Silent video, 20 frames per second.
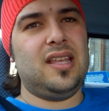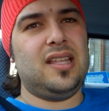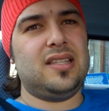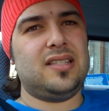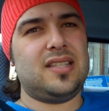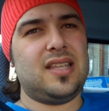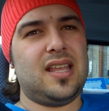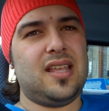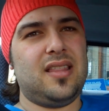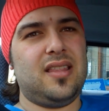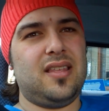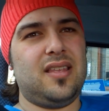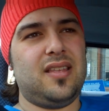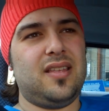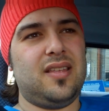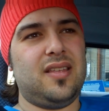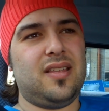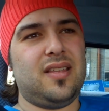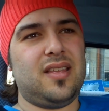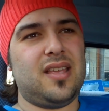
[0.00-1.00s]
It's
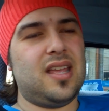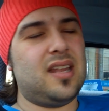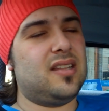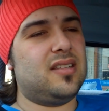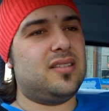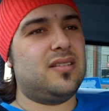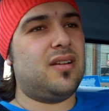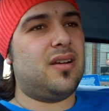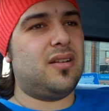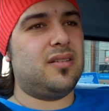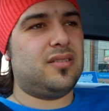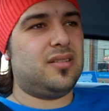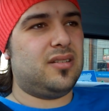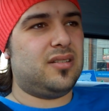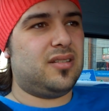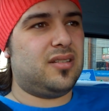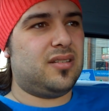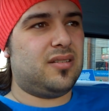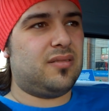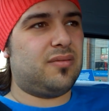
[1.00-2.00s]
either... And it's not
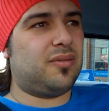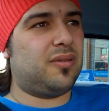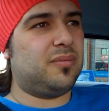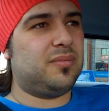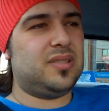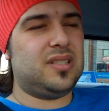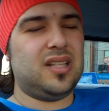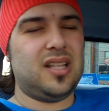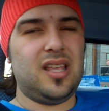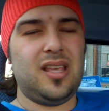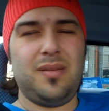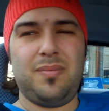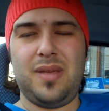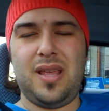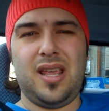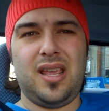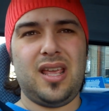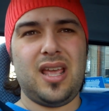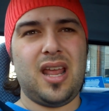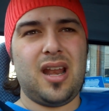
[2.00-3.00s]
just from
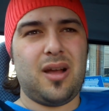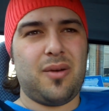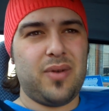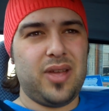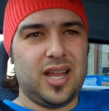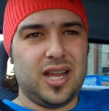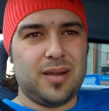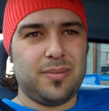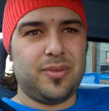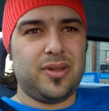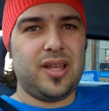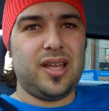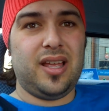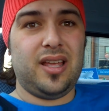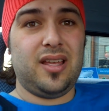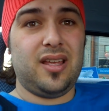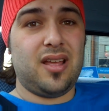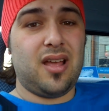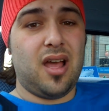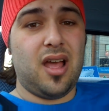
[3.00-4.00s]
sleeping and I wake up like
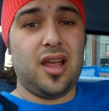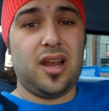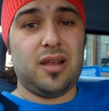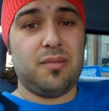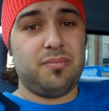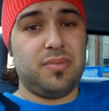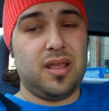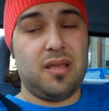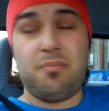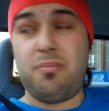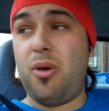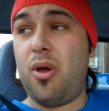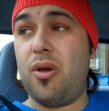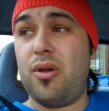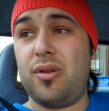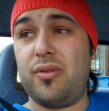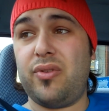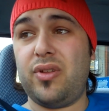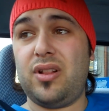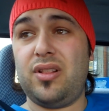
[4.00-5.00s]
it. I could be
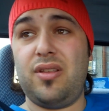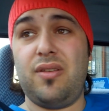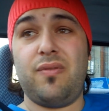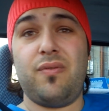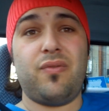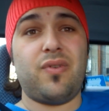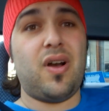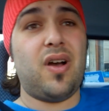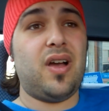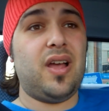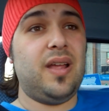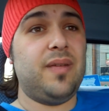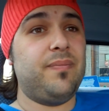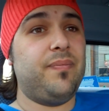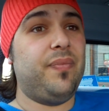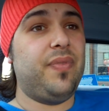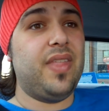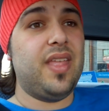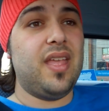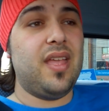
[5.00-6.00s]
perfectly
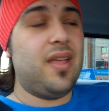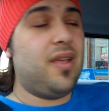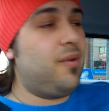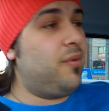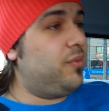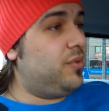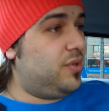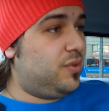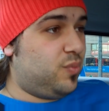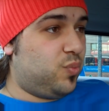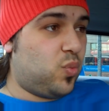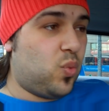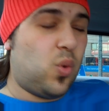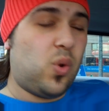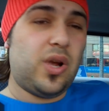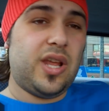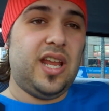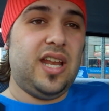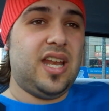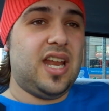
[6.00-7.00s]
fine just
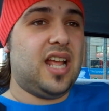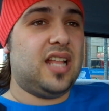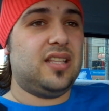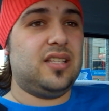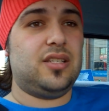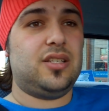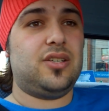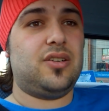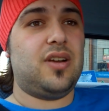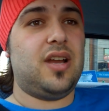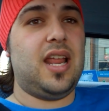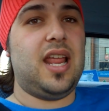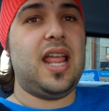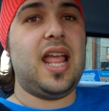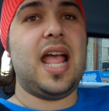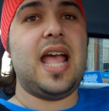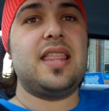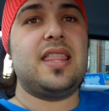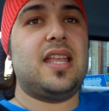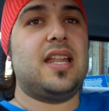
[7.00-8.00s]
walking down the street,
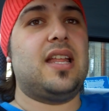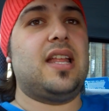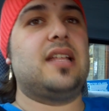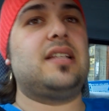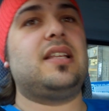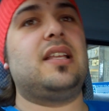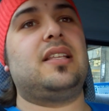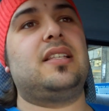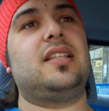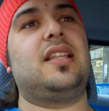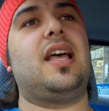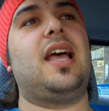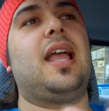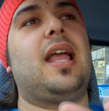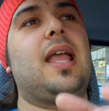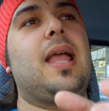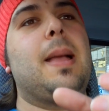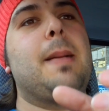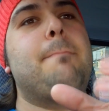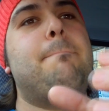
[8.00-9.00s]
and then it's just
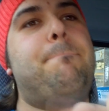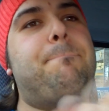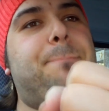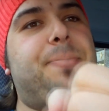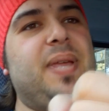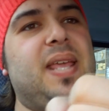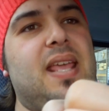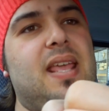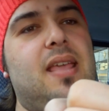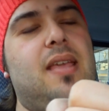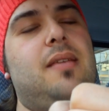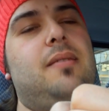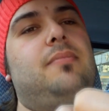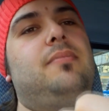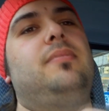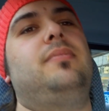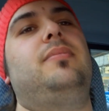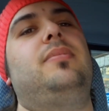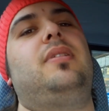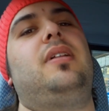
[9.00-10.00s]
like,
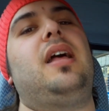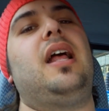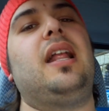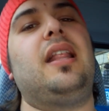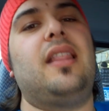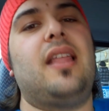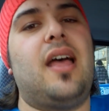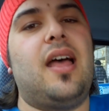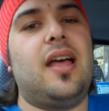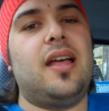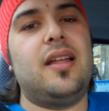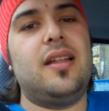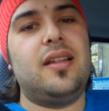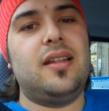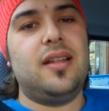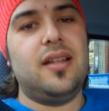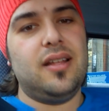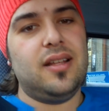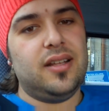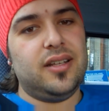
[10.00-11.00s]
bam, like that.
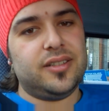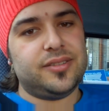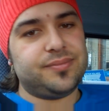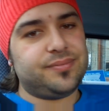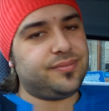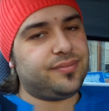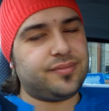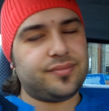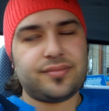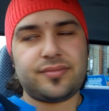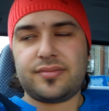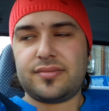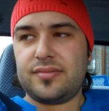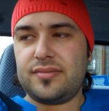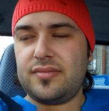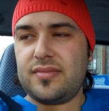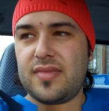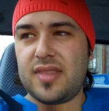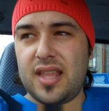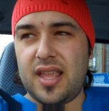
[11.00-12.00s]

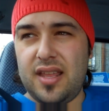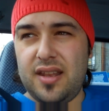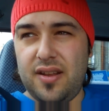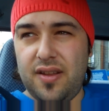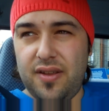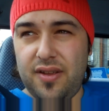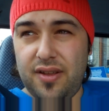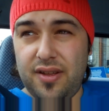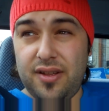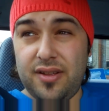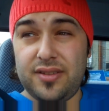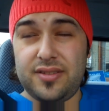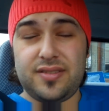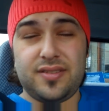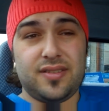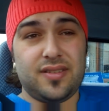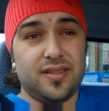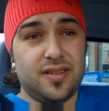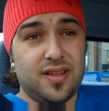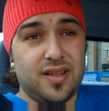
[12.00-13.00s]
It
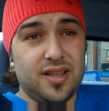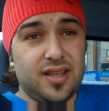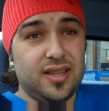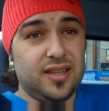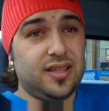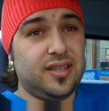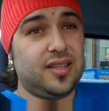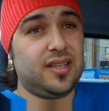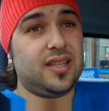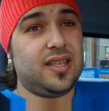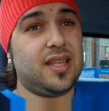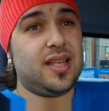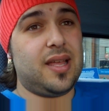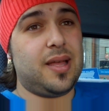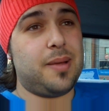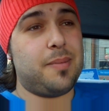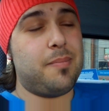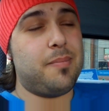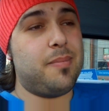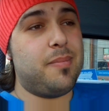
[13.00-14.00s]
hurts like
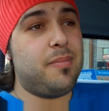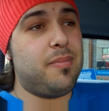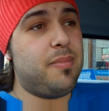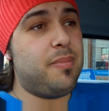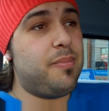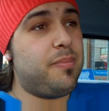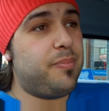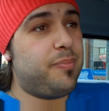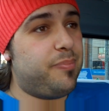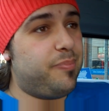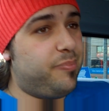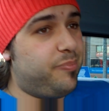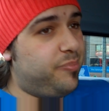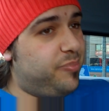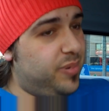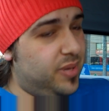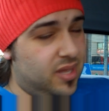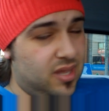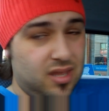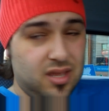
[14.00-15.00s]
a
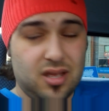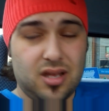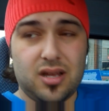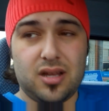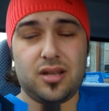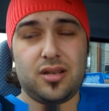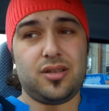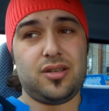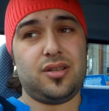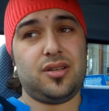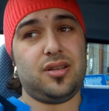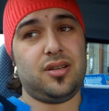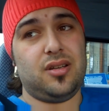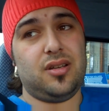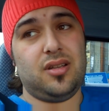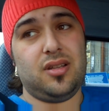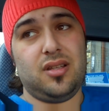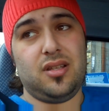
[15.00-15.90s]
bitch.